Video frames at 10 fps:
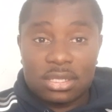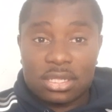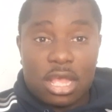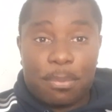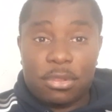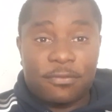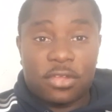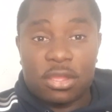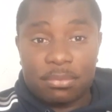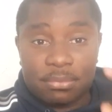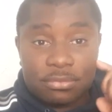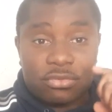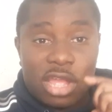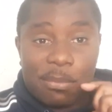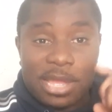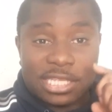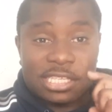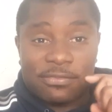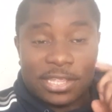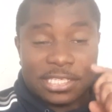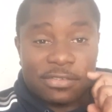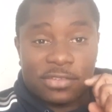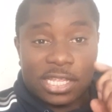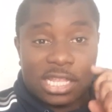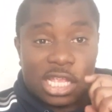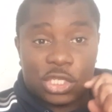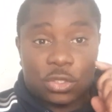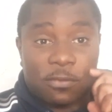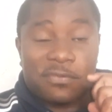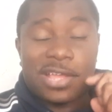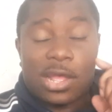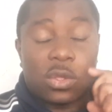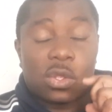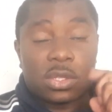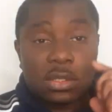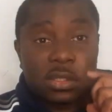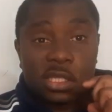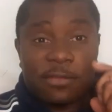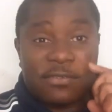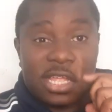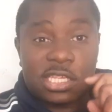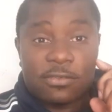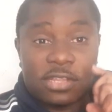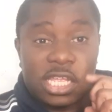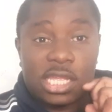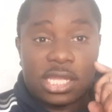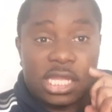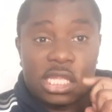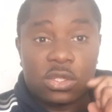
couple of right backs defensively, like Soufal. Defensively, he